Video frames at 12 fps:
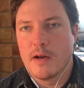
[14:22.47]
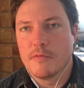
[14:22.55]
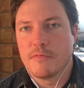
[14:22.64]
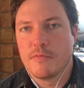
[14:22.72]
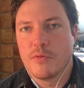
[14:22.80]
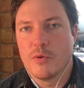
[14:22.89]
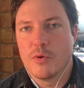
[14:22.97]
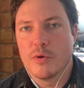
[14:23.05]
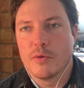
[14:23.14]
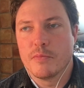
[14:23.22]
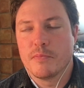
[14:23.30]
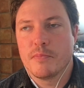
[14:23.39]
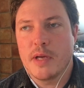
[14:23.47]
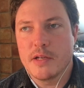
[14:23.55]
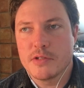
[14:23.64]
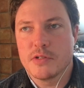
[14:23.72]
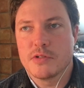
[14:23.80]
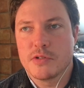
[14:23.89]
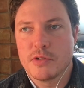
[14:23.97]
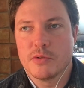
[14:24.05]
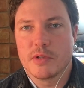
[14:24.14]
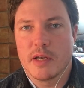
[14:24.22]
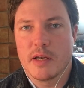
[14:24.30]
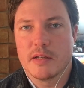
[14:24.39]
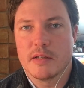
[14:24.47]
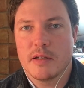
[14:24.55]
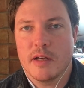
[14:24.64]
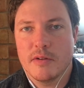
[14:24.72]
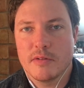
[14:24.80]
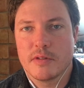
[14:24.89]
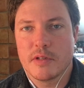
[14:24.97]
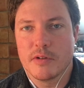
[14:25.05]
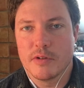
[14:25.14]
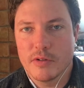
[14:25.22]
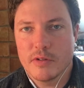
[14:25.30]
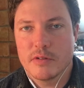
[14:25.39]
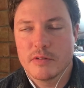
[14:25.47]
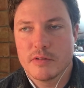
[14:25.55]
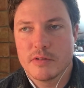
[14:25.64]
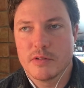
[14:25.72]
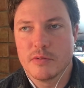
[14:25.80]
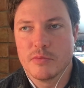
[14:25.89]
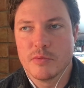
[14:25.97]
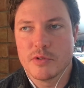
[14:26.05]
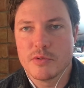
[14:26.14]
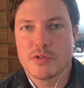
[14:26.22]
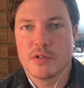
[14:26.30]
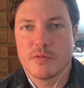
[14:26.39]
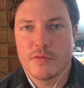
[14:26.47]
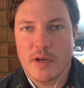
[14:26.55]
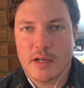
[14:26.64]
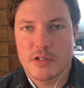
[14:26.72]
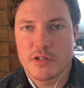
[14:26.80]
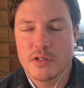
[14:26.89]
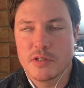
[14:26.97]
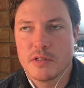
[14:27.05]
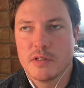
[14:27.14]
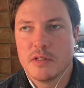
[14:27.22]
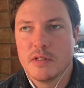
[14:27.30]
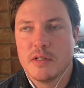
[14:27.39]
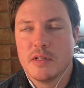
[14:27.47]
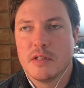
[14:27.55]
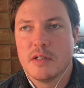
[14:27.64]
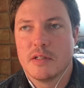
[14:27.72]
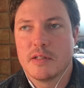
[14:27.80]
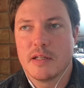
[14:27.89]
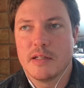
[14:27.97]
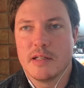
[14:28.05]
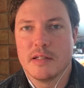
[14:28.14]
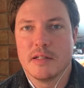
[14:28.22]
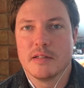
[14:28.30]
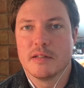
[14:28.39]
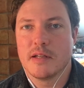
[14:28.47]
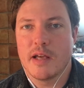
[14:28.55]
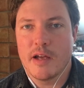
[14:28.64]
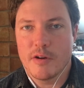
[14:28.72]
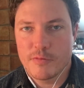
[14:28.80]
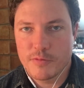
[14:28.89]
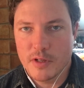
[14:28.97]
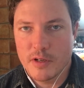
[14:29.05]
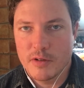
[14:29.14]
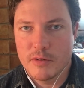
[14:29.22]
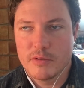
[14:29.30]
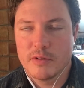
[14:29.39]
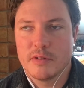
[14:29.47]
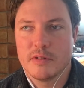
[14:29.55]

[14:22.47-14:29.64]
for patients to get healthier, to reduce infection, they needed airflow,